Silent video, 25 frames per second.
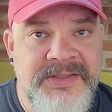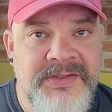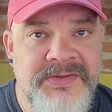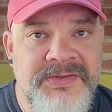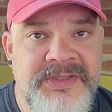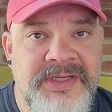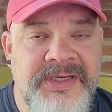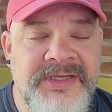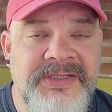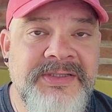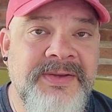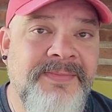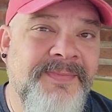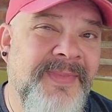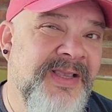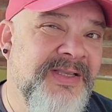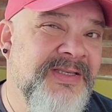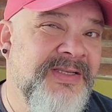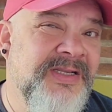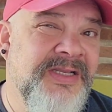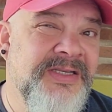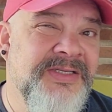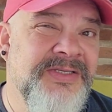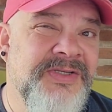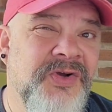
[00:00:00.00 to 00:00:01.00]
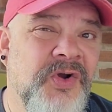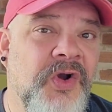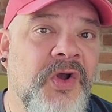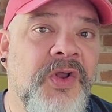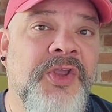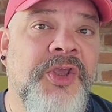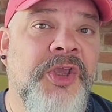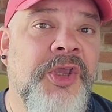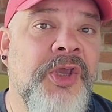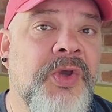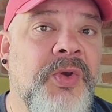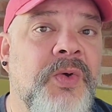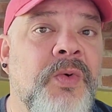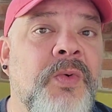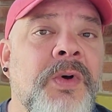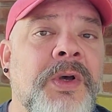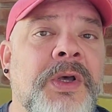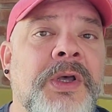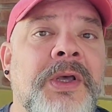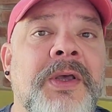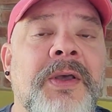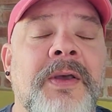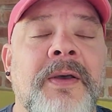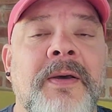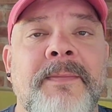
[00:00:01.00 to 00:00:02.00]
those things, it makes it easier on you.
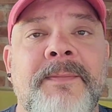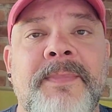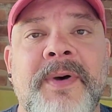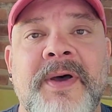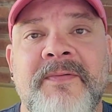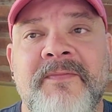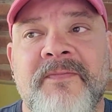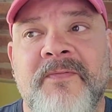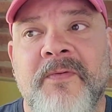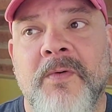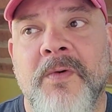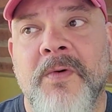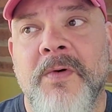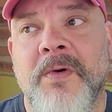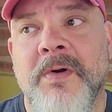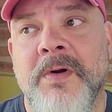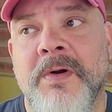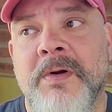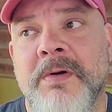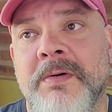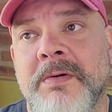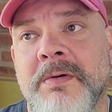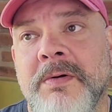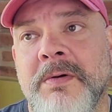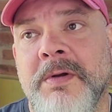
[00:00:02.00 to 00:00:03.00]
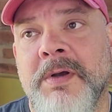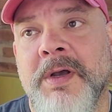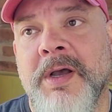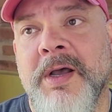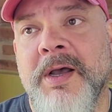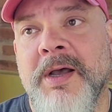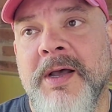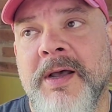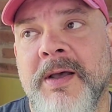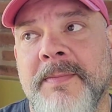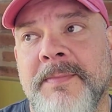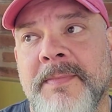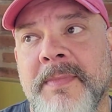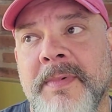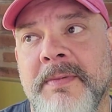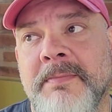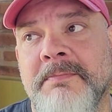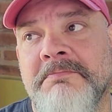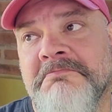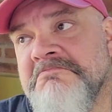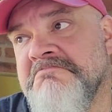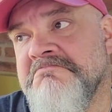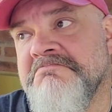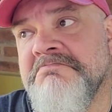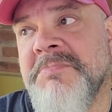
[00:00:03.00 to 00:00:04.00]
But for
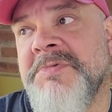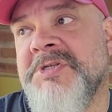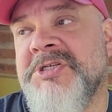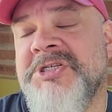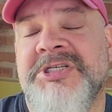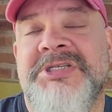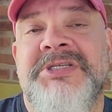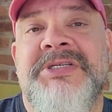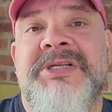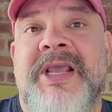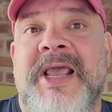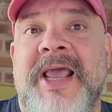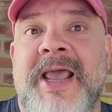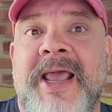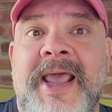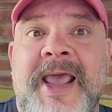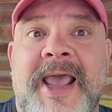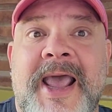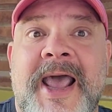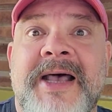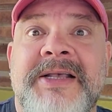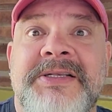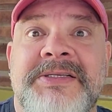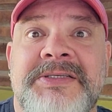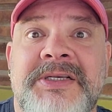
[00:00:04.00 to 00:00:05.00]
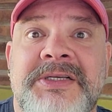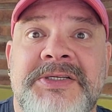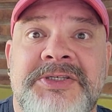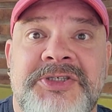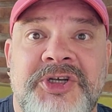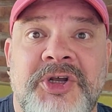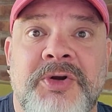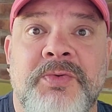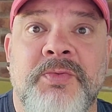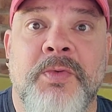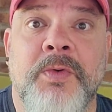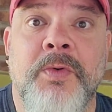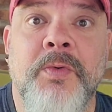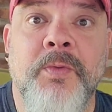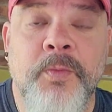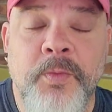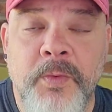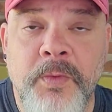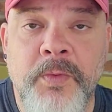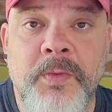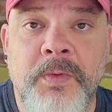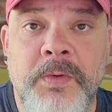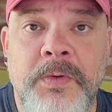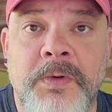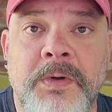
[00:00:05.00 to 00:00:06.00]
just as a general
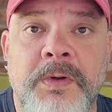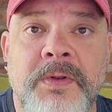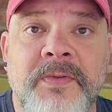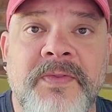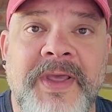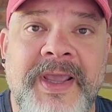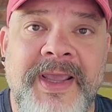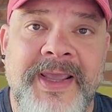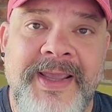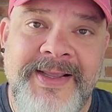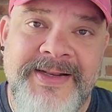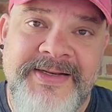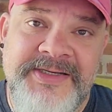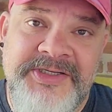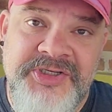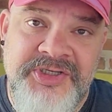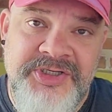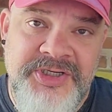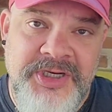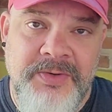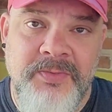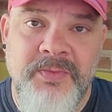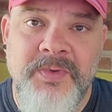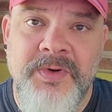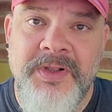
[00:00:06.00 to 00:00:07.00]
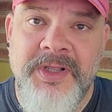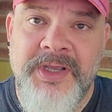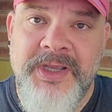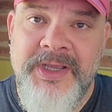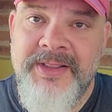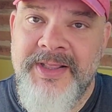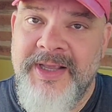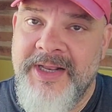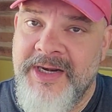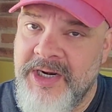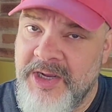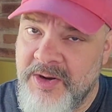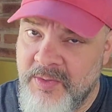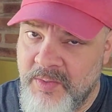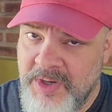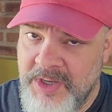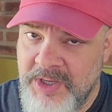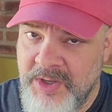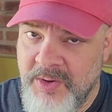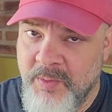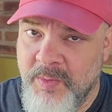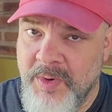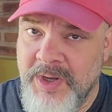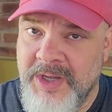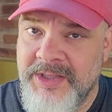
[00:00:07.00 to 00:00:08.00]
rule, they know what
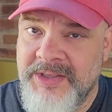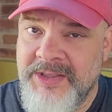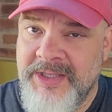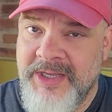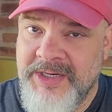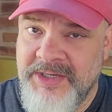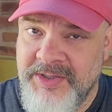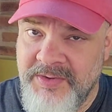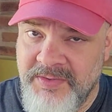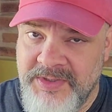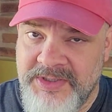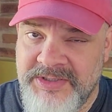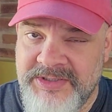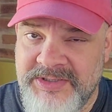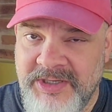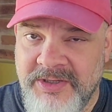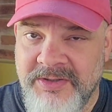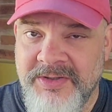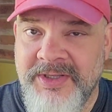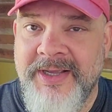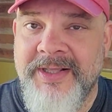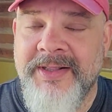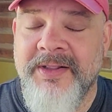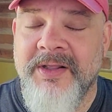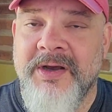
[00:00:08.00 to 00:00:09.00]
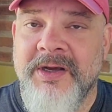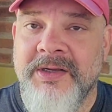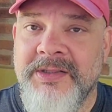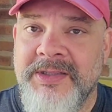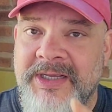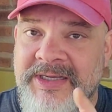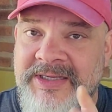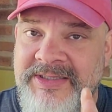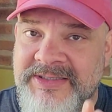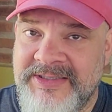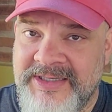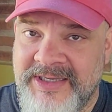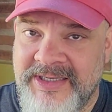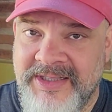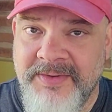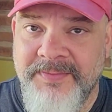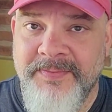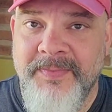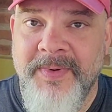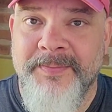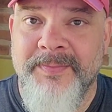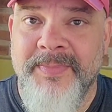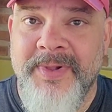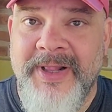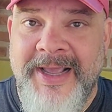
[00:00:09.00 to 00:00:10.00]
you want. They do this all day long. They see the
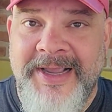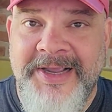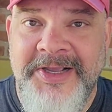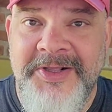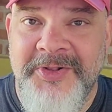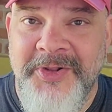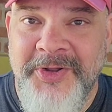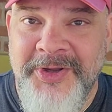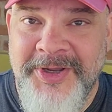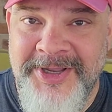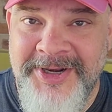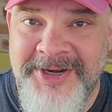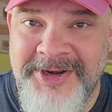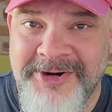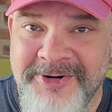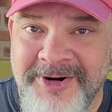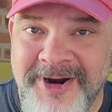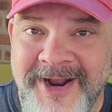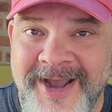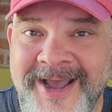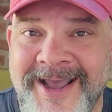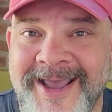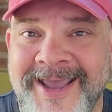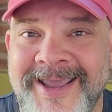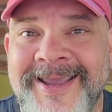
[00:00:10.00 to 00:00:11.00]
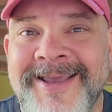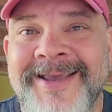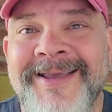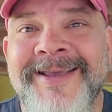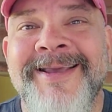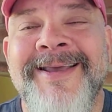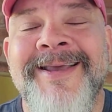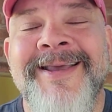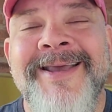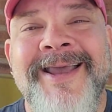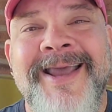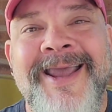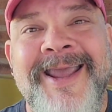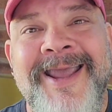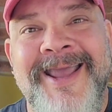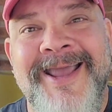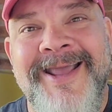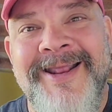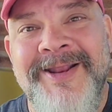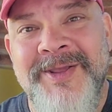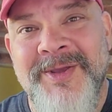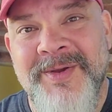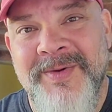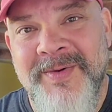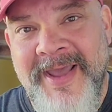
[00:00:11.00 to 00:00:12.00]
blank look in your eye,
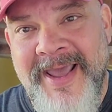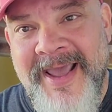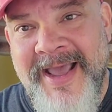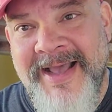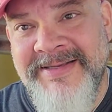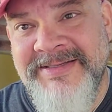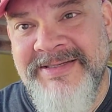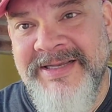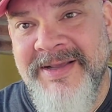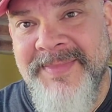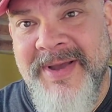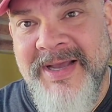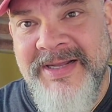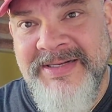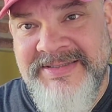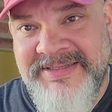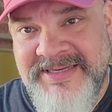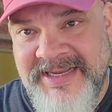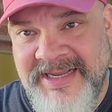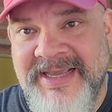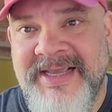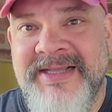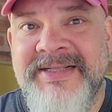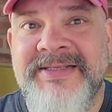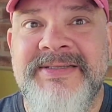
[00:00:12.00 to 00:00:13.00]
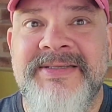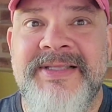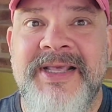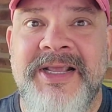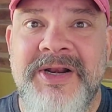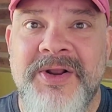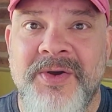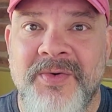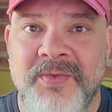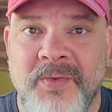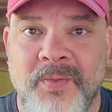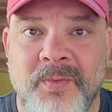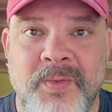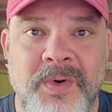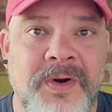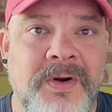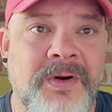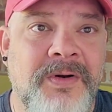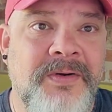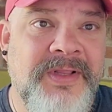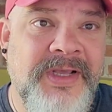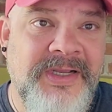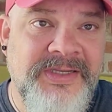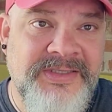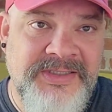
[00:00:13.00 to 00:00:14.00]
and you ask about tickets. They know the
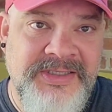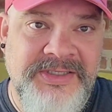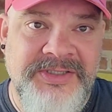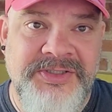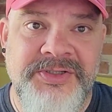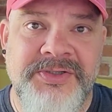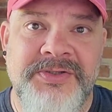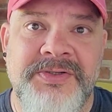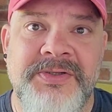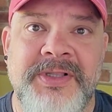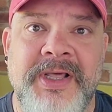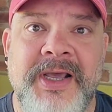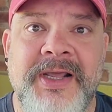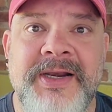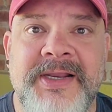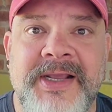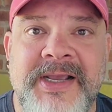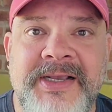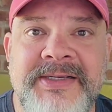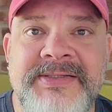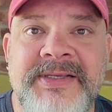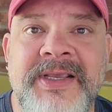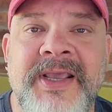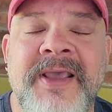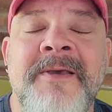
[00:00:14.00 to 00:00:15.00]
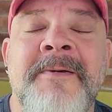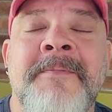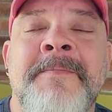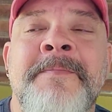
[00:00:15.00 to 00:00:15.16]
word. They send you to that desk.